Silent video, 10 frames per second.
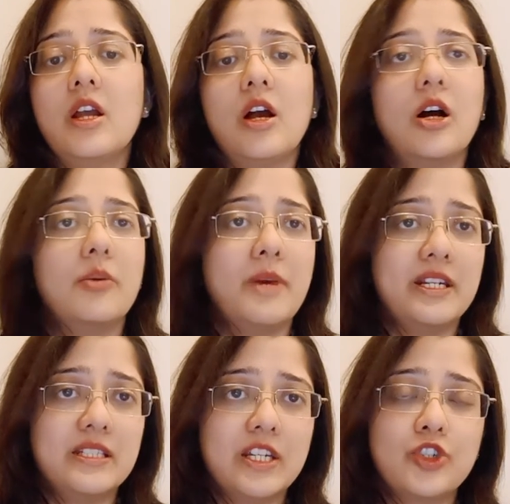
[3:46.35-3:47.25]

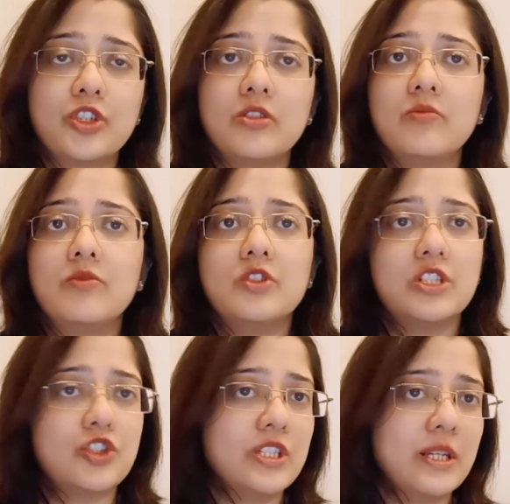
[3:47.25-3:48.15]
meditation,
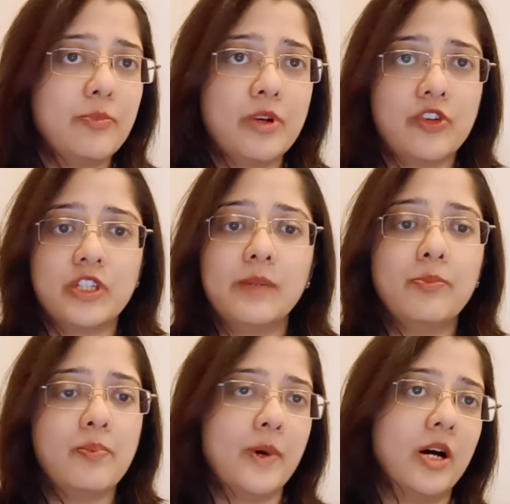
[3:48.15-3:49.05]
just
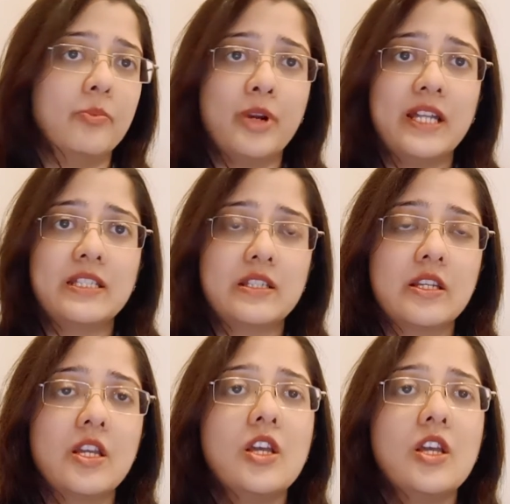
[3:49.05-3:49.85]
deep breaths.